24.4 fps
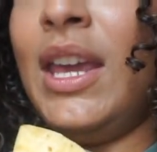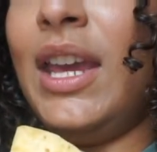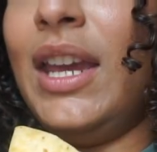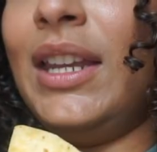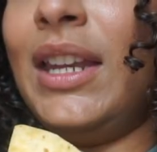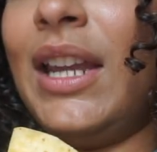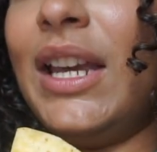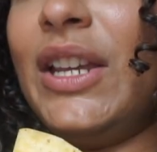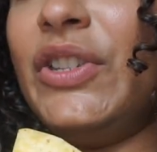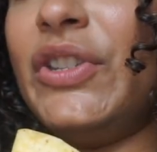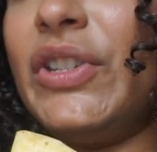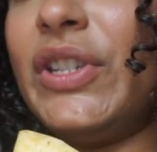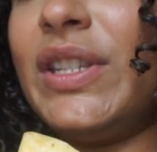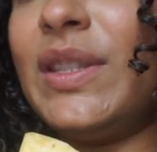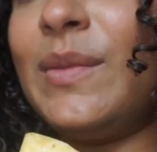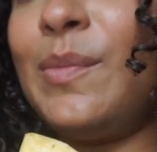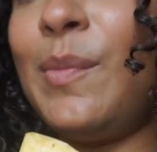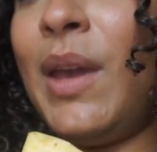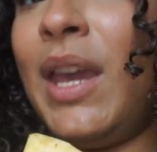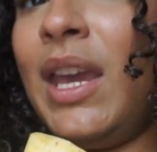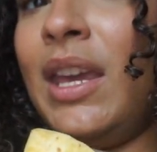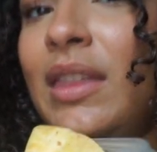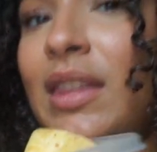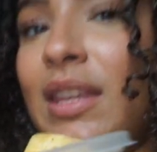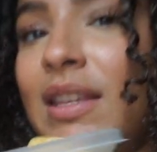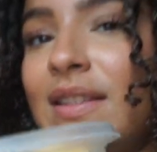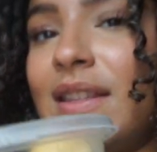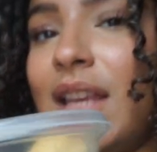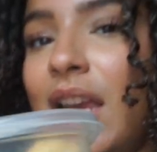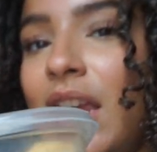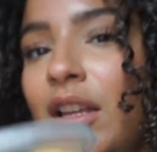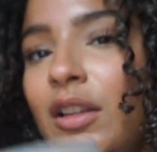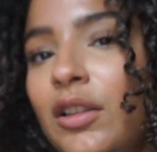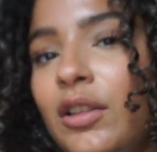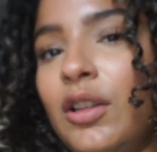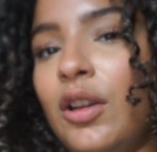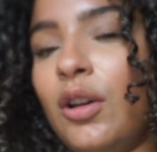And I just made these,
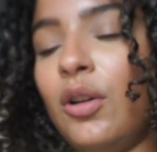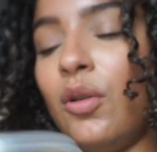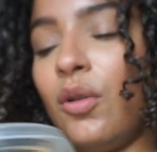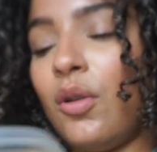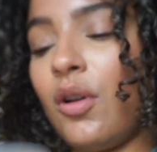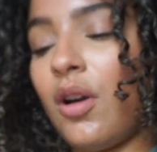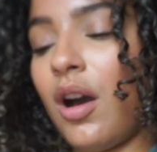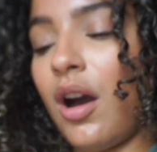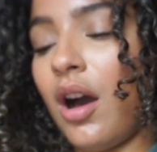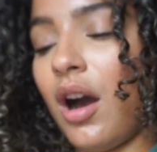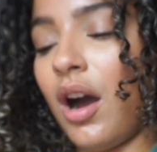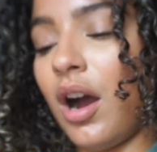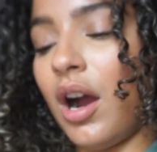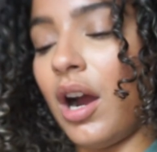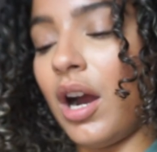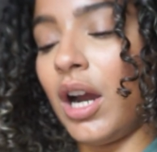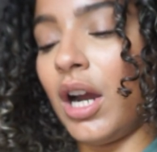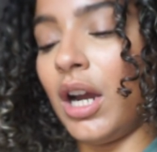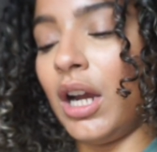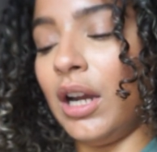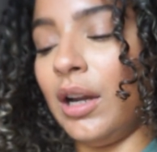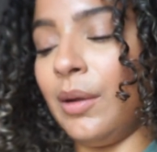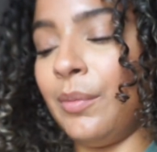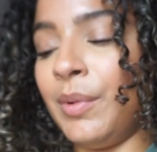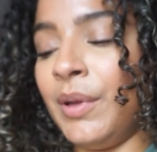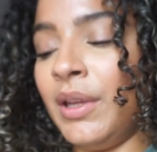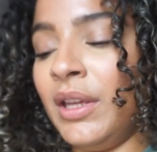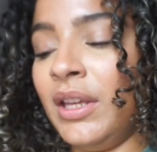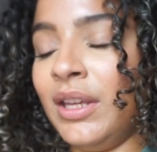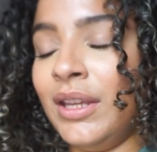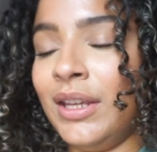like, low-carb